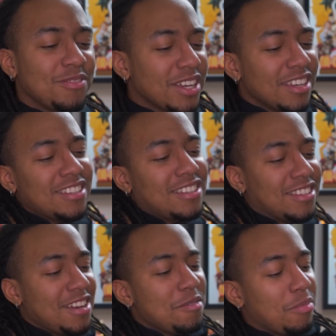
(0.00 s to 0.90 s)
How can get
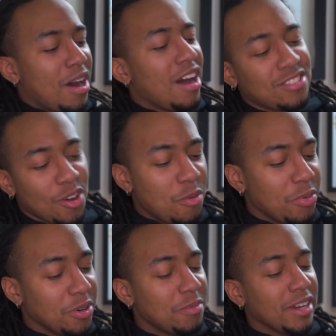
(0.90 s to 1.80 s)
the damn box
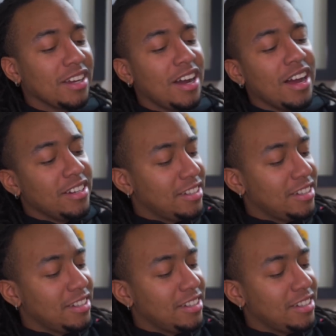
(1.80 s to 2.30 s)
open. Oh my god.